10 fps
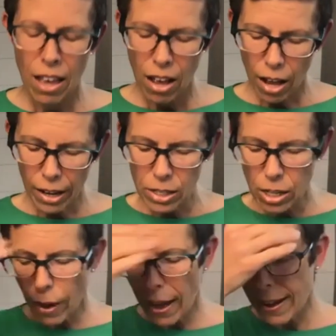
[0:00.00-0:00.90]
also
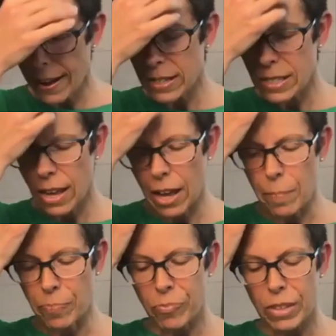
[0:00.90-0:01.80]
has
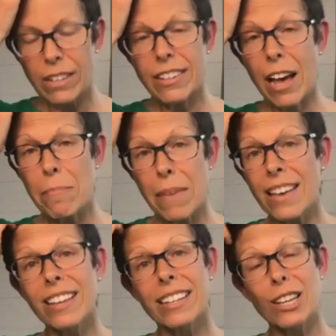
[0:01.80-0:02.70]
um, nutmeg
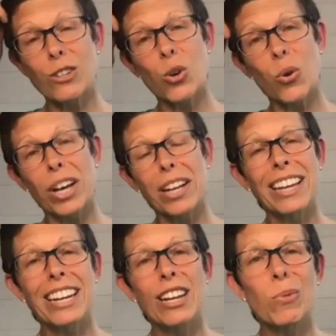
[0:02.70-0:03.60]
essential oil in
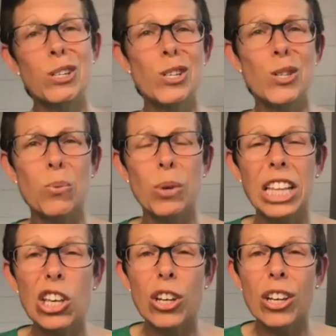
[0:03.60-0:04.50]
it, which is
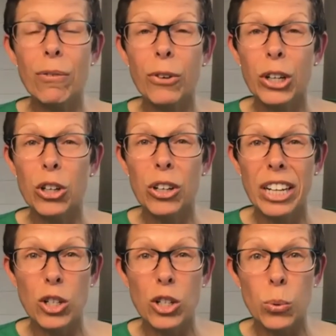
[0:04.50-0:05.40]
really good for your
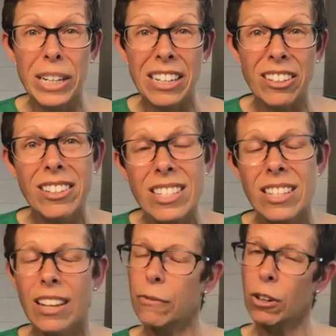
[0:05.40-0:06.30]
adrenals.
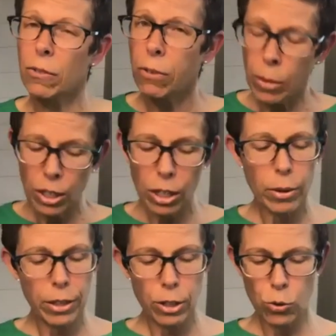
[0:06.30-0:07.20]
If you're familiar
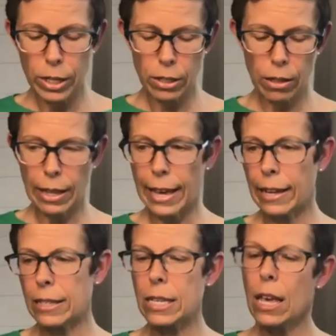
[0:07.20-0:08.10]
with adrenal
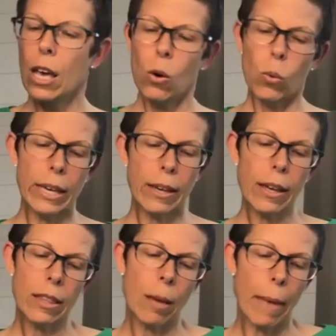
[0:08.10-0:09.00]
glands, we can
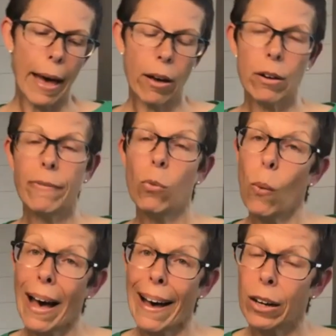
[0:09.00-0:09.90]
get them out of
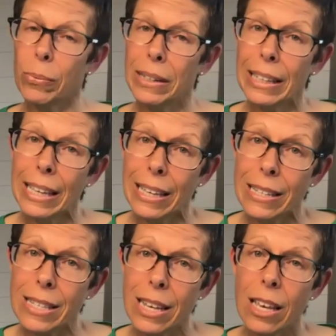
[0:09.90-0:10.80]
whack really
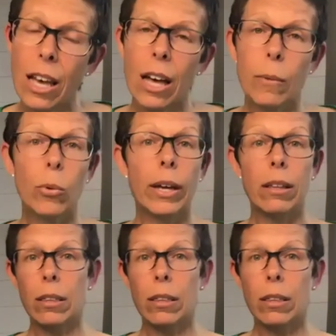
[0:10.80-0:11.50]
easy with